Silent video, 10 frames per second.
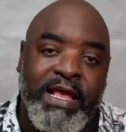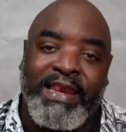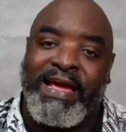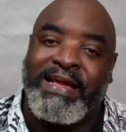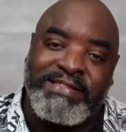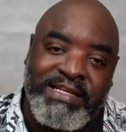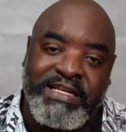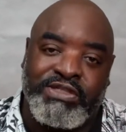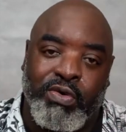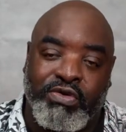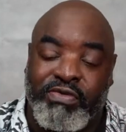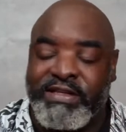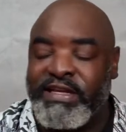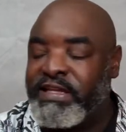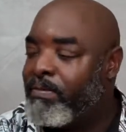Like a detour trying
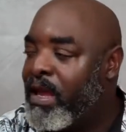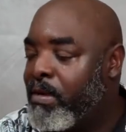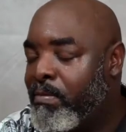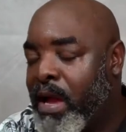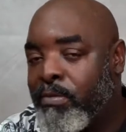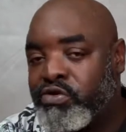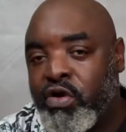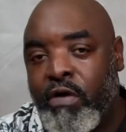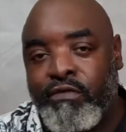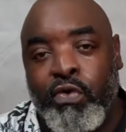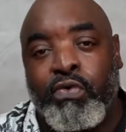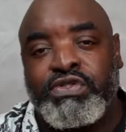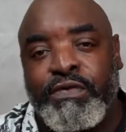to take their baby mamas off course.